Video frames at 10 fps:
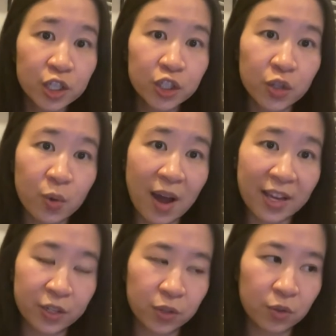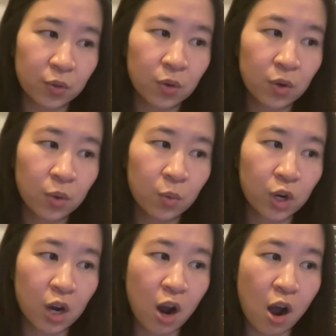so I do
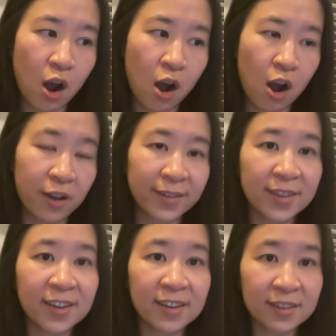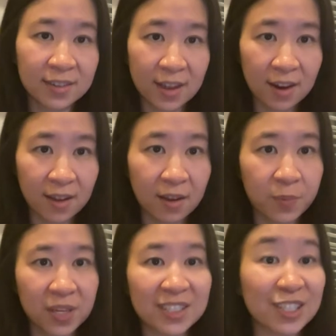work on cleaning the data
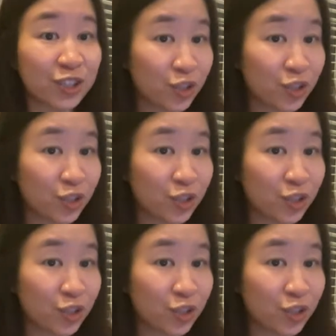because I